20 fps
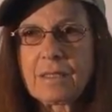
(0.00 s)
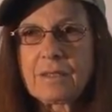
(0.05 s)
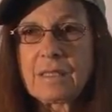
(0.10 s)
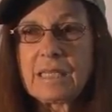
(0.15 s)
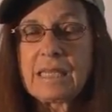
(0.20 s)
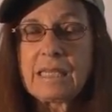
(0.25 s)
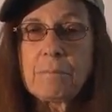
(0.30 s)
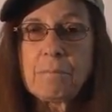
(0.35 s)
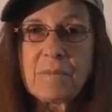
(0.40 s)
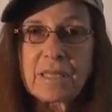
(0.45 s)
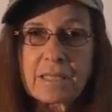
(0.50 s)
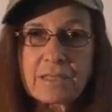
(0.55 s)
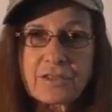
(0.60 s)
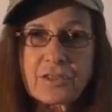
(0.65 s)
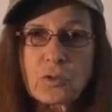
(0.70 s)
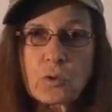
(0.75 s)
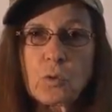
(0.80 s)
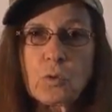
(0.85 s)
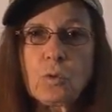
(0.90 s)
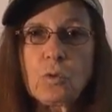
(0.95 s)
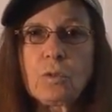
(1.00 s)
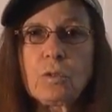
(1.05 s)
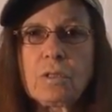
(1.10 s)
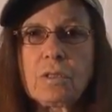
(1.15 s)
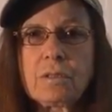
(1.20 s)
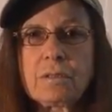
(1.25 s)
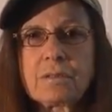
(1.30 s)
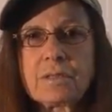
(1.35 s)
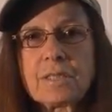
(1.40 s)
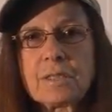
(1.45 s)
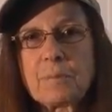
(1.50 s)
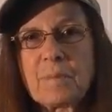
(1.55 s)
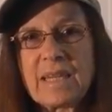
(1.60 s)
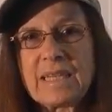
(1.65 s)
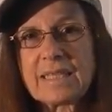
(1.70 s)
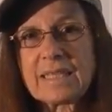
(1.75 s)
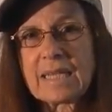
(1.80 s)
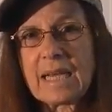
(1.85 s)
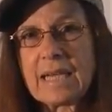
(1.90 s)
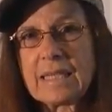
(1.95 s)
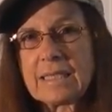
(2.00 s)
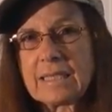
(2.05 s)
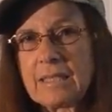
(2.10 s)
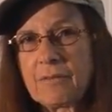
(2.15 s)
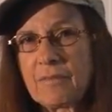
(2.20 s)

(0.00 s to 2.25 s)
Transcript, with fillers: the middle school space science